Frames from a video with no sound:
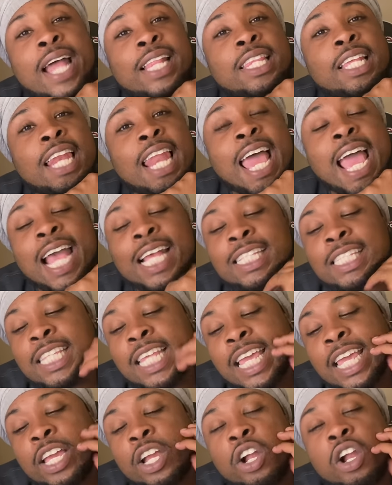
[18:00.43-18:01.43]
at the last
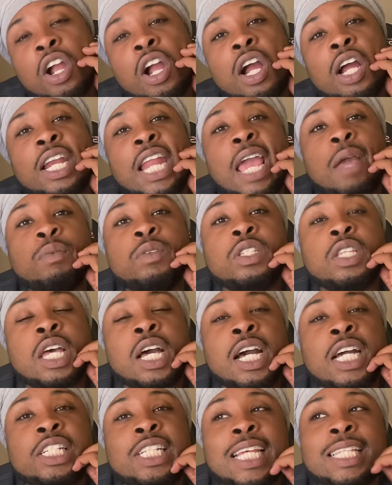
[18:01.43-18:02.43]
scene, girl, they was,
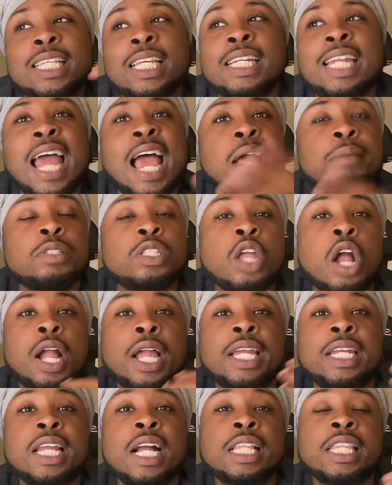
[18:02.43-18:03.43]
Jessica Dime started
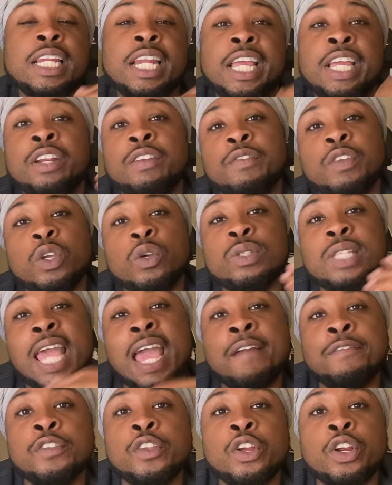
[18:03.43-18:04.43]
conducting the interviews.
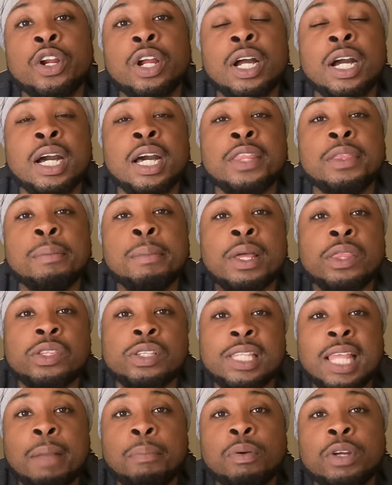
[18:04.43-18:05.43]
After the
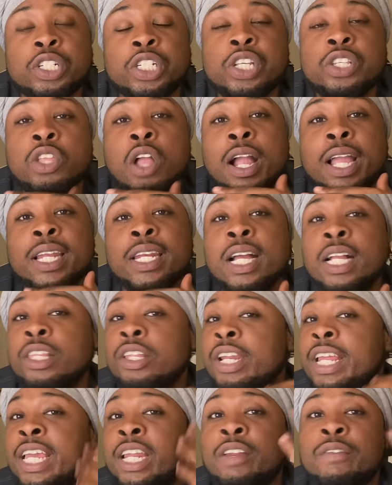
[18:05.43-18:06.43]
Mother's Day brunch, she started
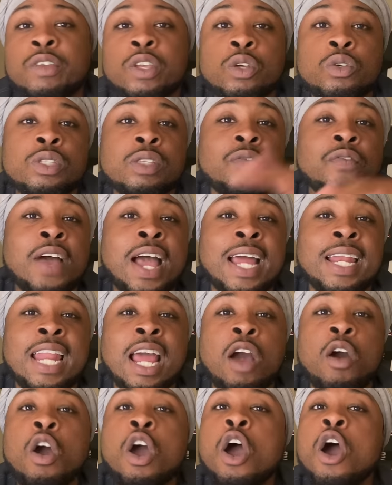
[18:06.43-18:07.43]
conducting the interviews to find
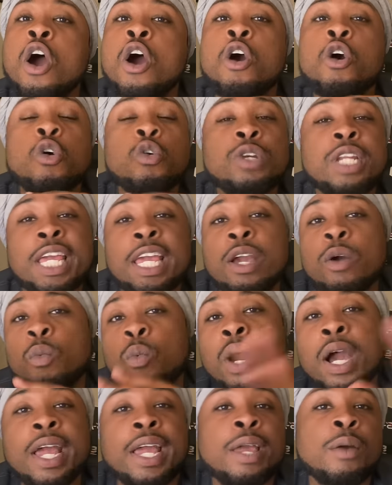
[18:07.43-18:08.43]
out who did
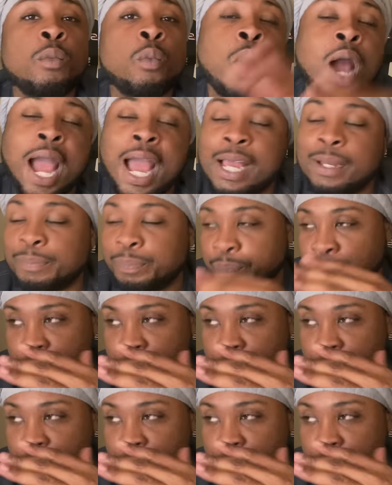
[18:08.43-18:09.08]
what and why.